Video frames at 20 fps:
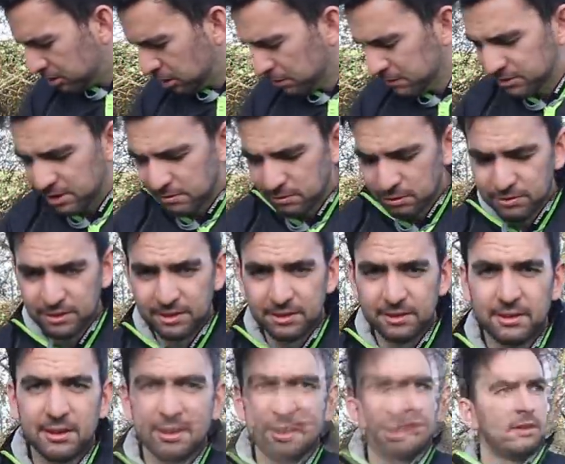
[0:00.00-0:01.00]
that covers
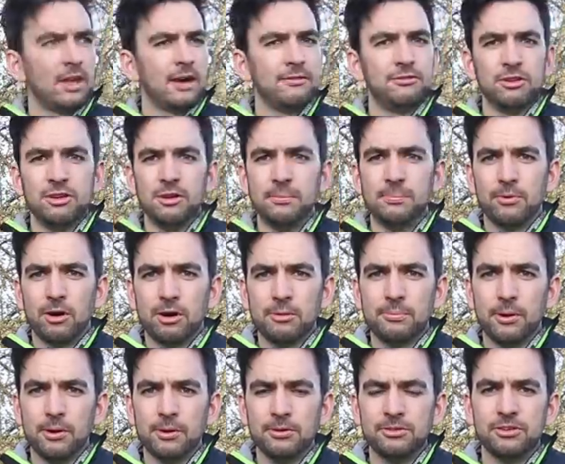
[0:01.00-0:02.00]
everything. I've done a
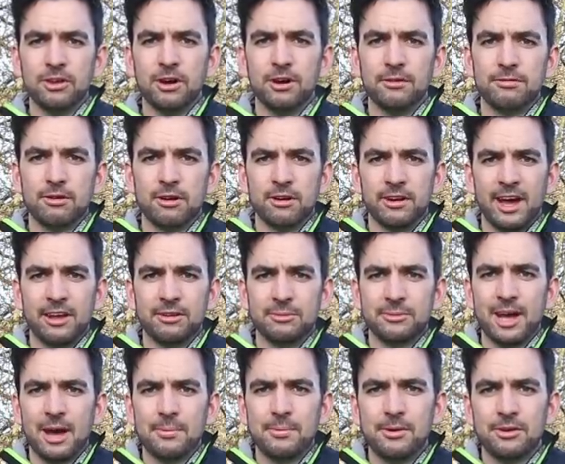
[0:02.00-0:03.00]
blog post over on
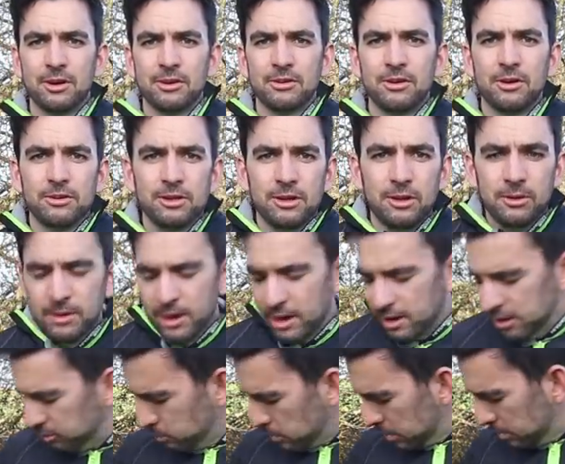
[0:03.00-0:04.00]
adamkappa.co.uk
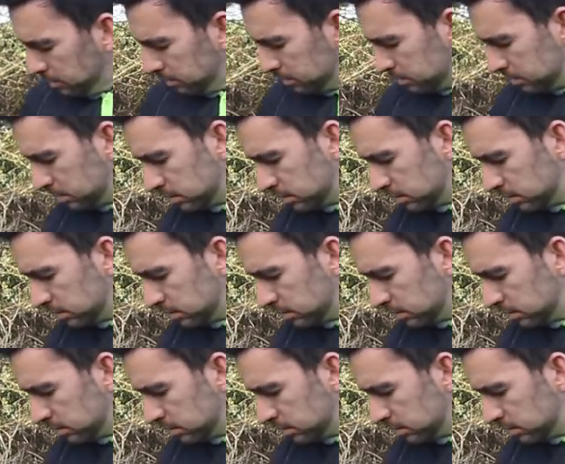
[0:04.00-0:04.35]
as well.